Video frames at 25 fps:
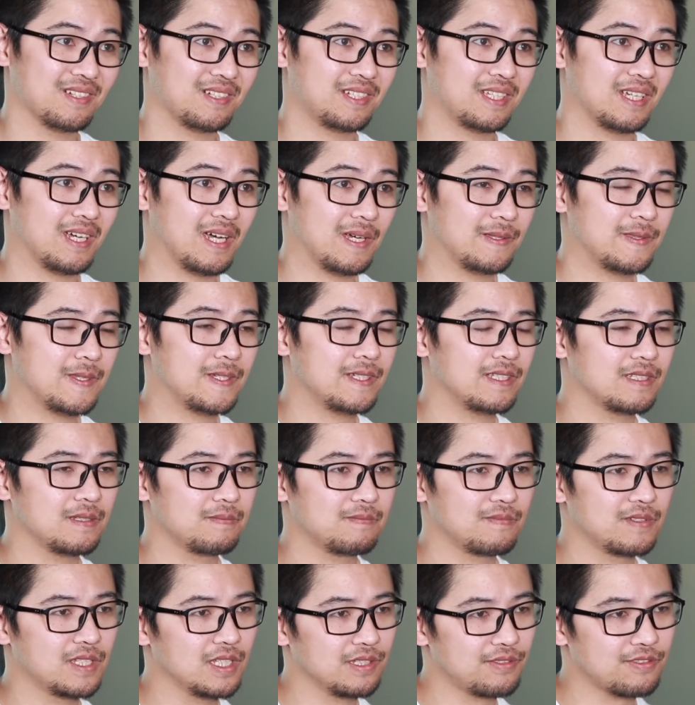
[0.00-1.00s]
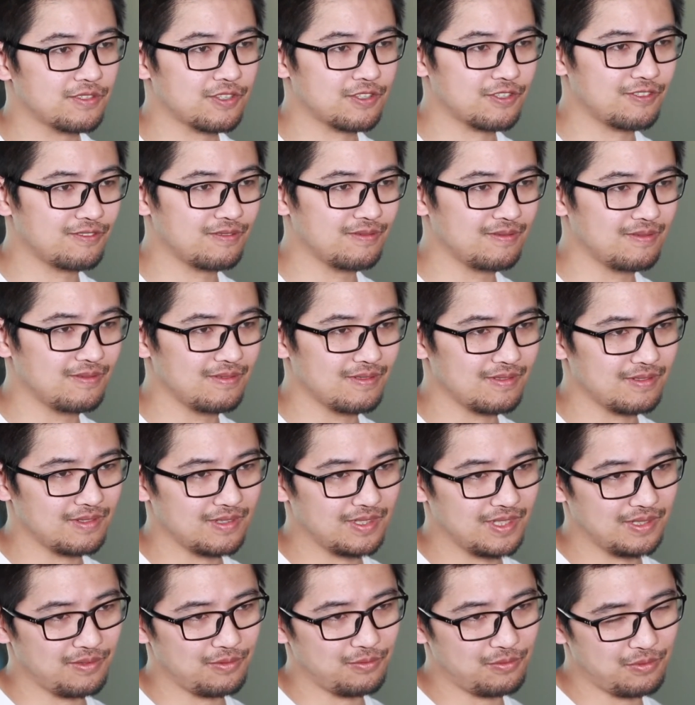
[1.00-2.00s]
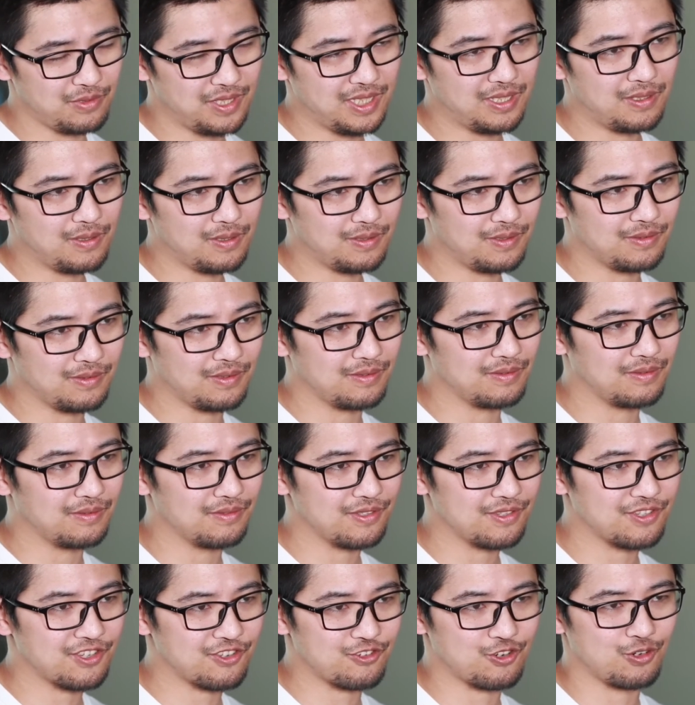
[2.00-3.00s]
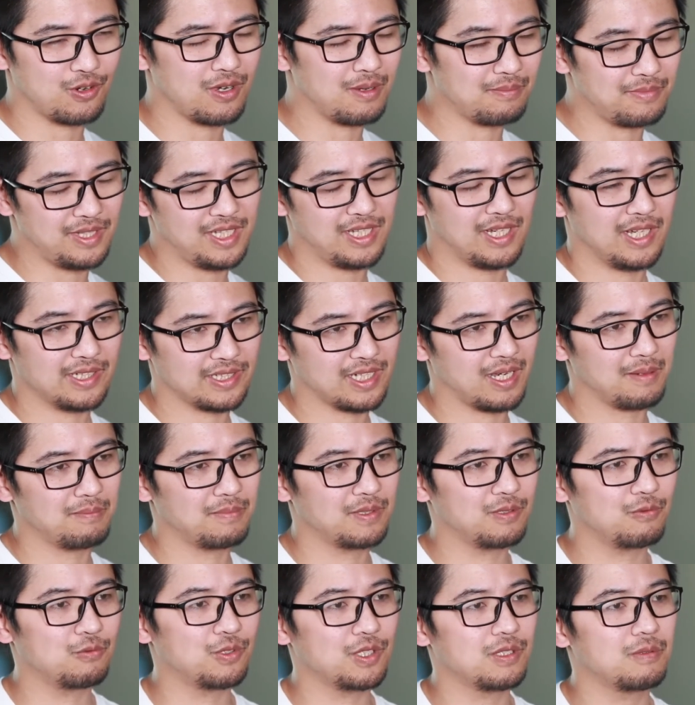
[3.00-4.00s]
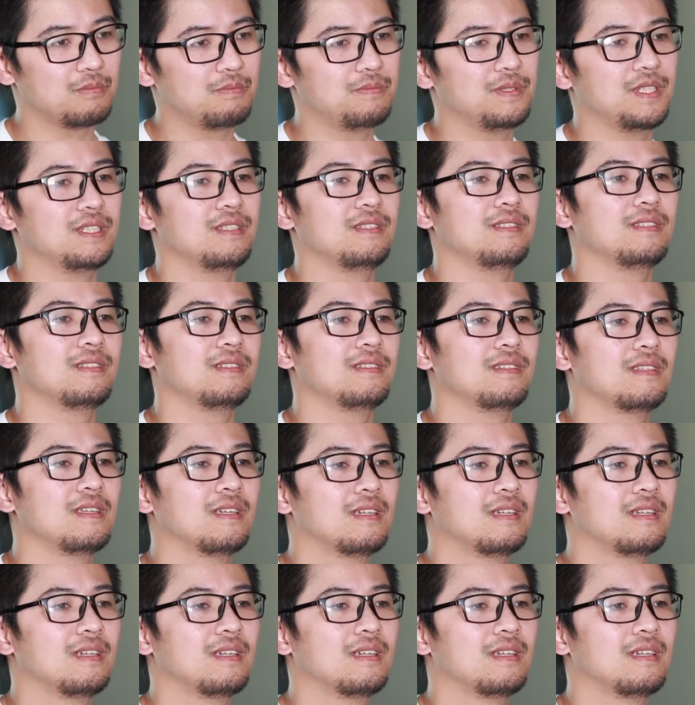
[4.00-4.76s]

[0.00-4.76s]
Okay, I think the real strong AI company will be